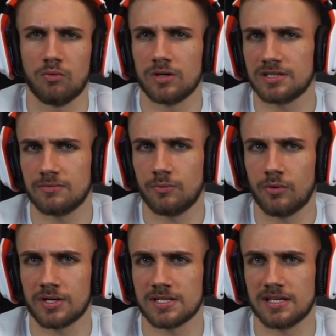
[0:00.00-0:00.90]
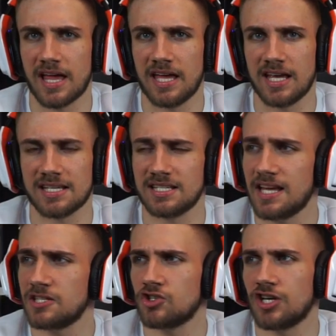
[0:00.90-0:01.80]
What is a
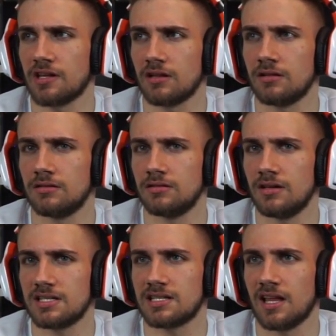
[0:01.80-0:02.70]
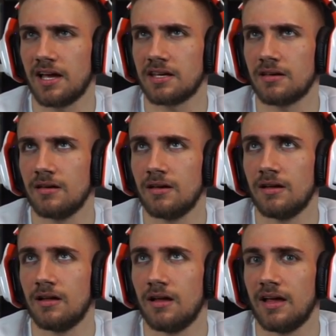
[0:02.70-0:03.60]
SNS channel? Is it like
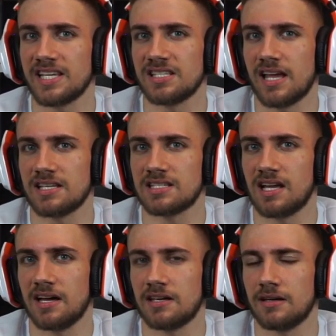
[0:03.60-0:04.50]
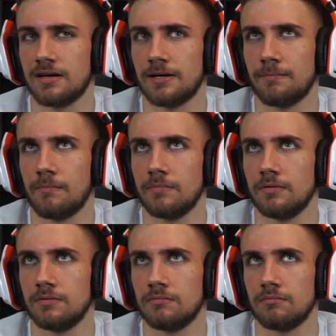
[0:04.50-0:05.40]
SNS like
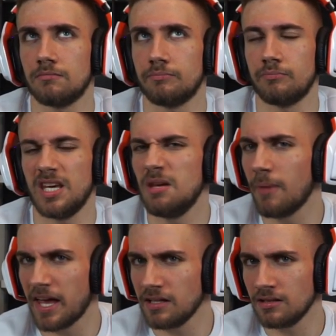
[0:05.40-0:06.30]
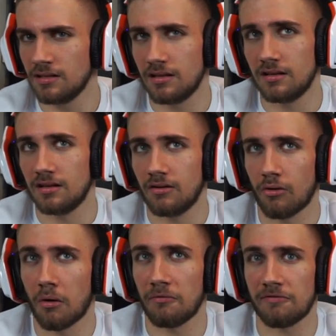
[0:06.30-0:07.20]
email
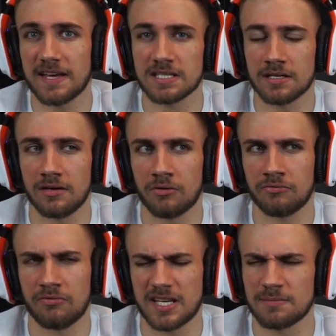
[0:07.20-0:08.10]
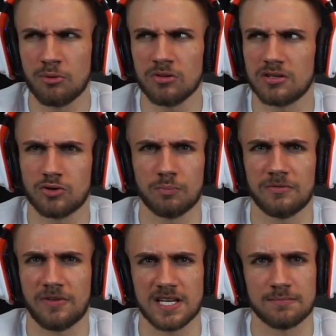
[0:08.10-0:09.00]
or Facebook? It could be
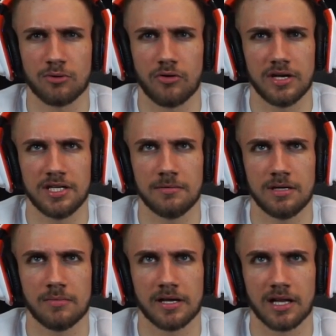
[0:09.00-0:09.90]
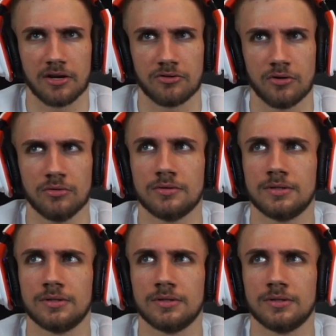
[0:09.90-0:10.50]
Facebook or email. I don't know.